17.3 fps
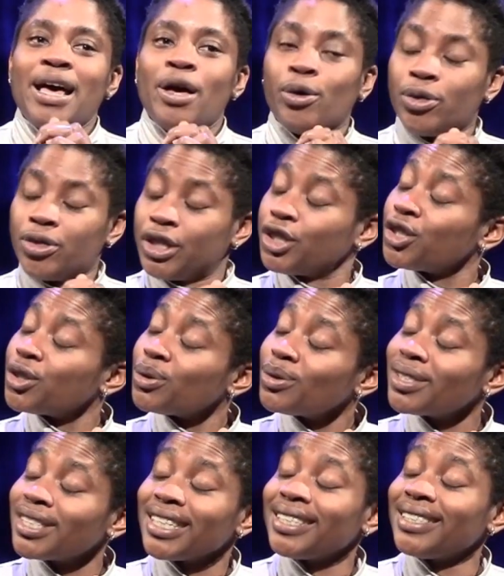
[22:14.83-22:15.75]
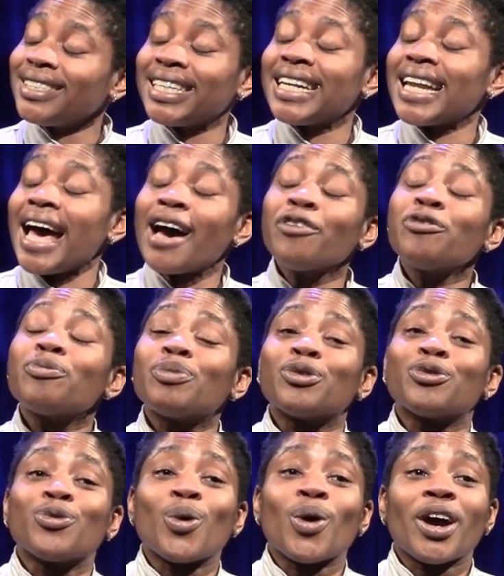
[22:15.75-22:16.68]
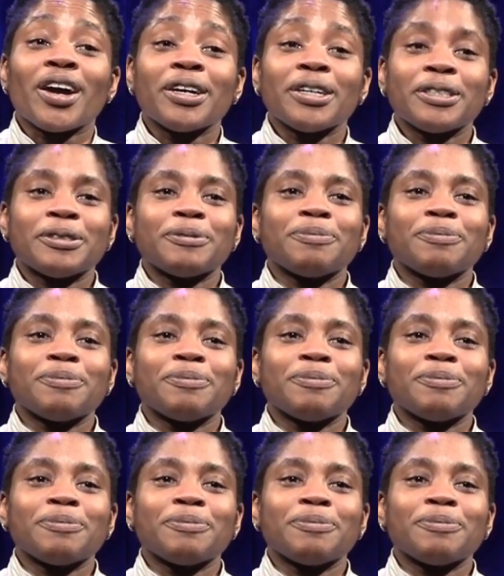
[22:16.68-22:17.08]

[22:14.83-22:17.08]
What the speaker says: health issues he didn't have before.